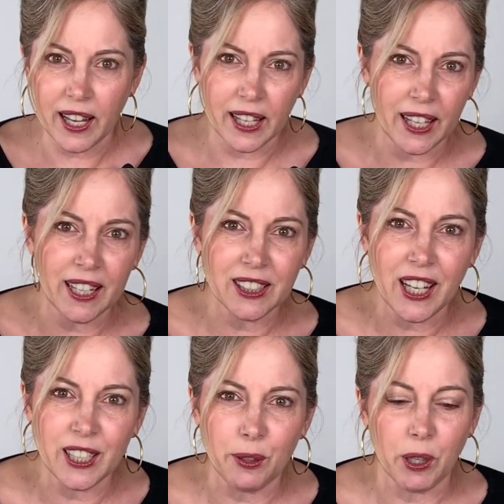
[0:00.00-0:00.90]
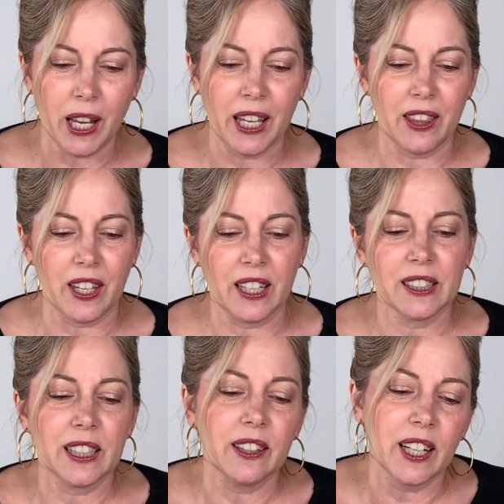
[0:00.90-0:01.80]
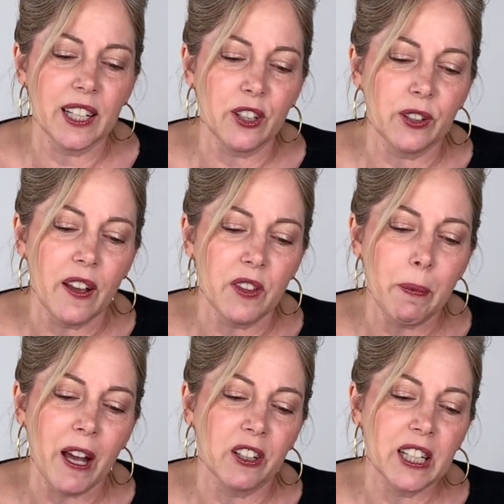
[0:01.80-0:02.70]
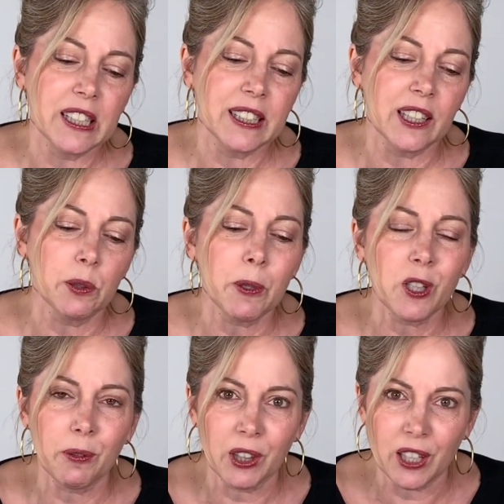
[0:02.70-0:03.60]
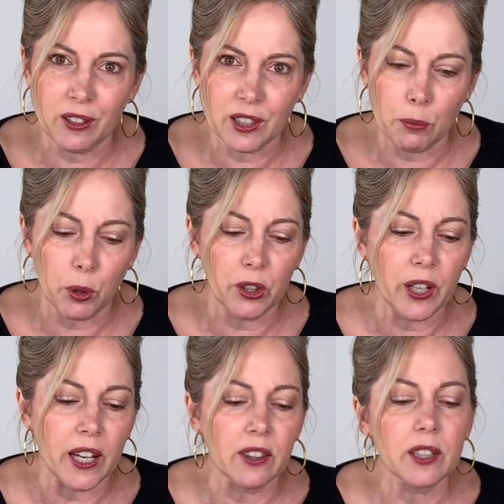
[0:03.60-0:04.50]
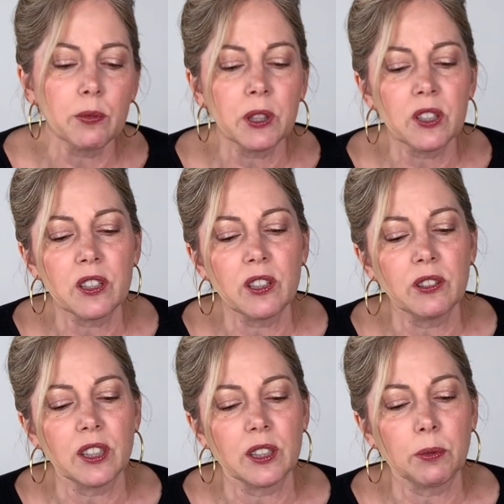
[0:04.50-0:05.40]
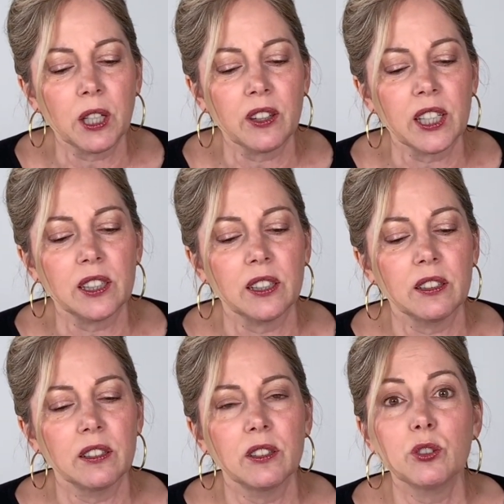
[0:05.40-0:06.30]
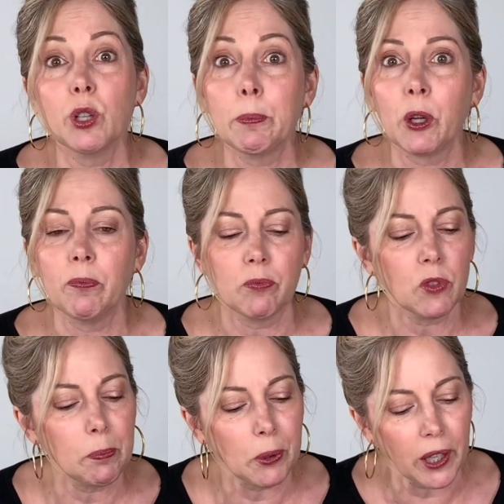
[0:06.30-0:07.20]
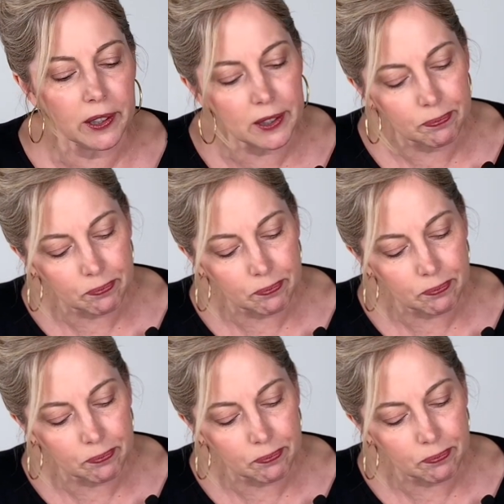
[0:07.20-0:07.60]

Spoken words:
I can't stand it when I get things and then I don't have the batteries, especially when they use some weird kind. This one just uses, what are these? Triple A's.